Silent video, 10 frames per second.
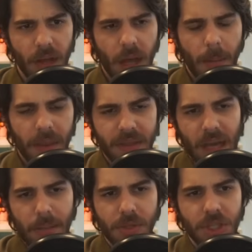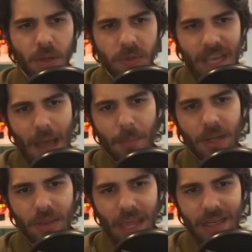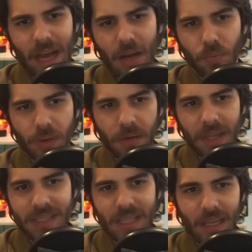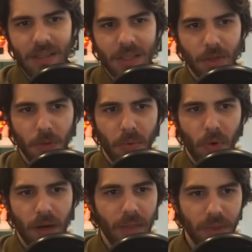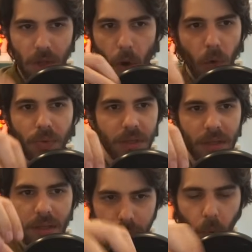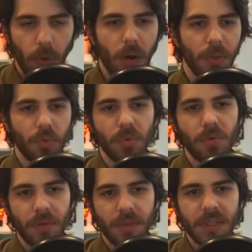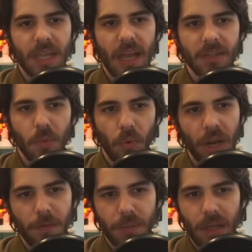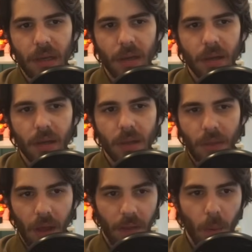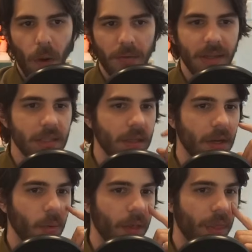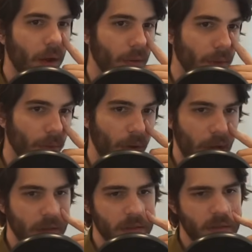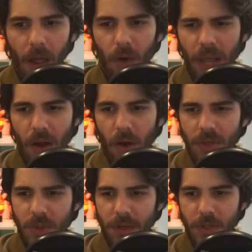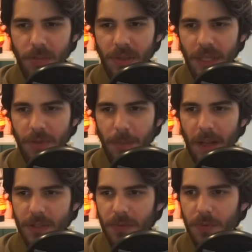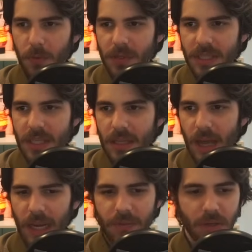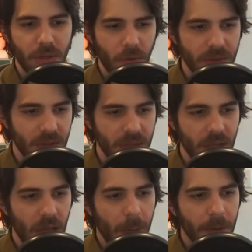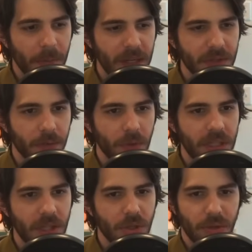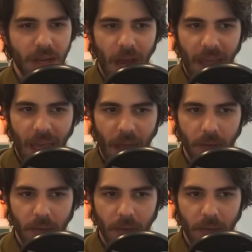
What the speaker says: by the time G was happening, they had gotten rid of that second signal port, and the only port on the roof of these tanks would have been the one ventilator right there on the right. Oh yeah, also I do believe the Panzer IV-D, I didn't even notice this, but the Panzer IV-D should not have